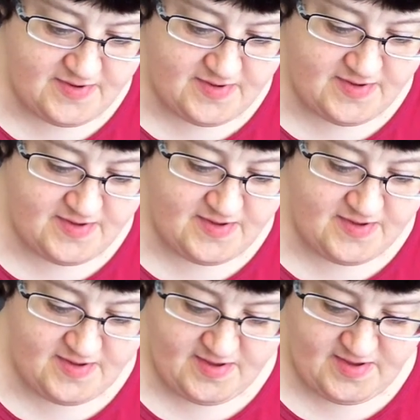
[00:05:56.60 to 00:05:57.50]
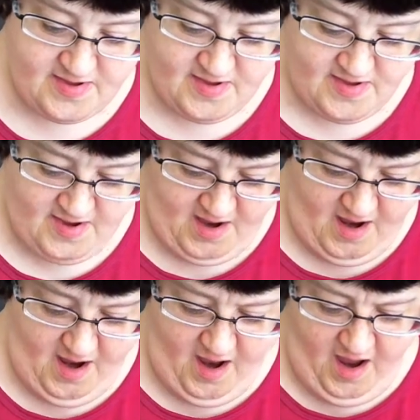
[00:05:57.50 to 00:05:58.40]

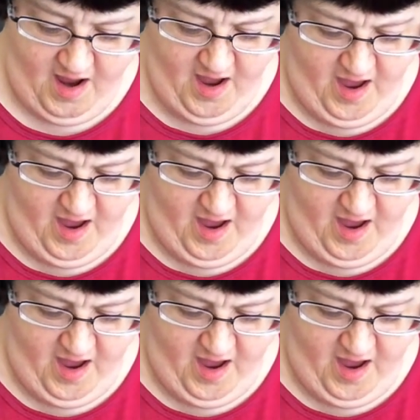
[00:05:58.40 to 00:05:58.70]
No one is speaking in this clip.